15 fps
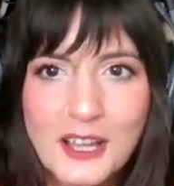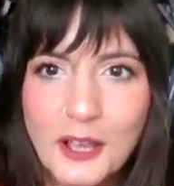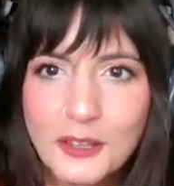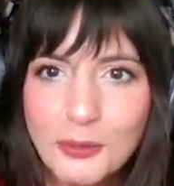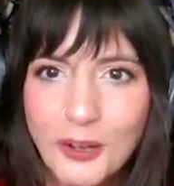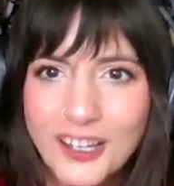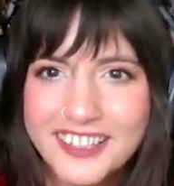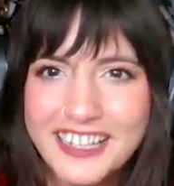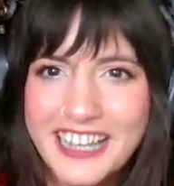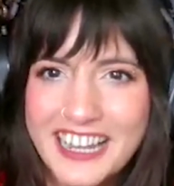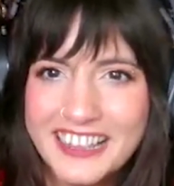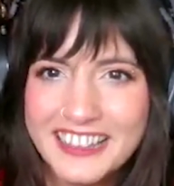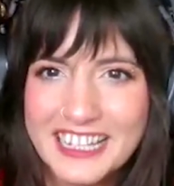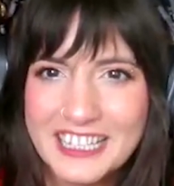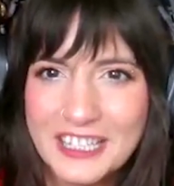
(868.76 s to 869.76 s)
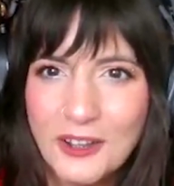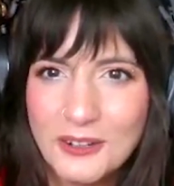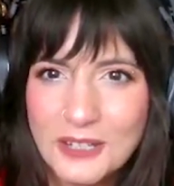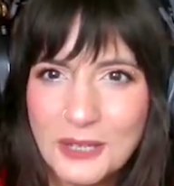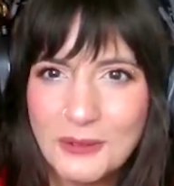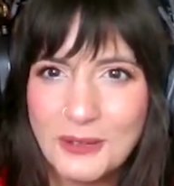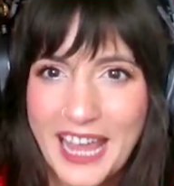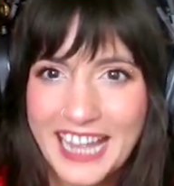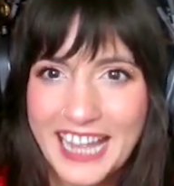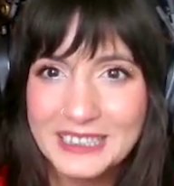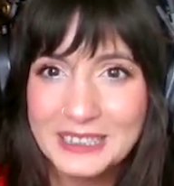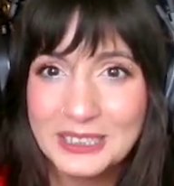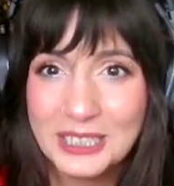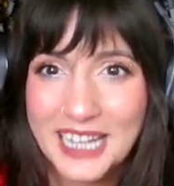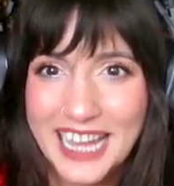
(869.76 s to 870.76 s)
Because wasn't it like, oh, you
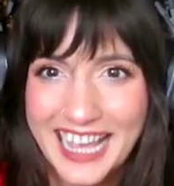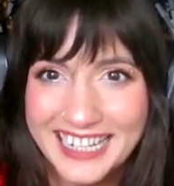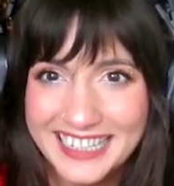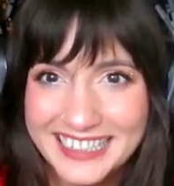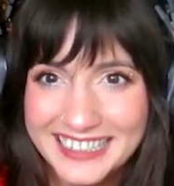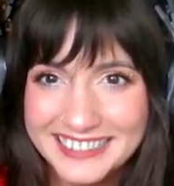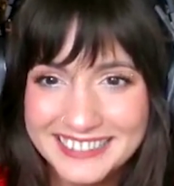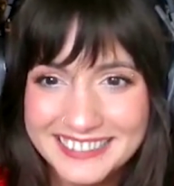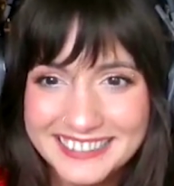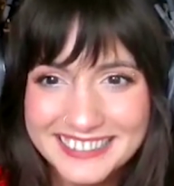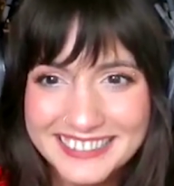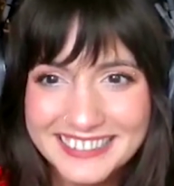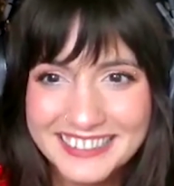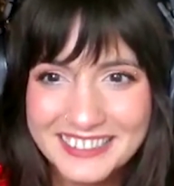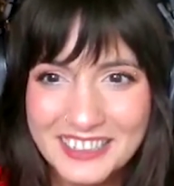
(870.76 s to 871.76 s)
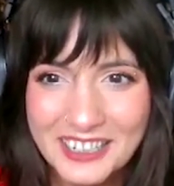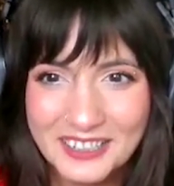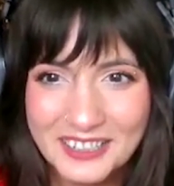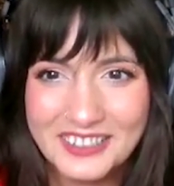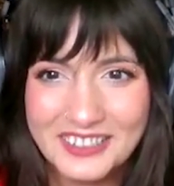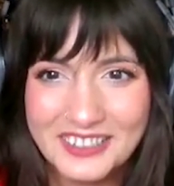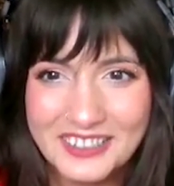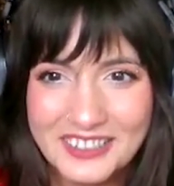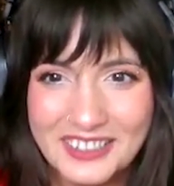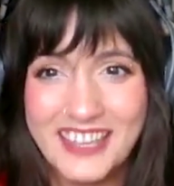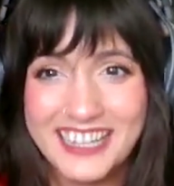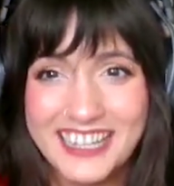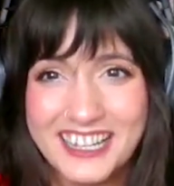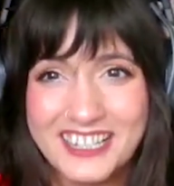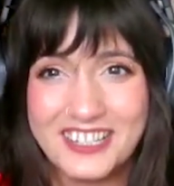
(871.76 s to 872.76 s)
can't look at it or something? Because you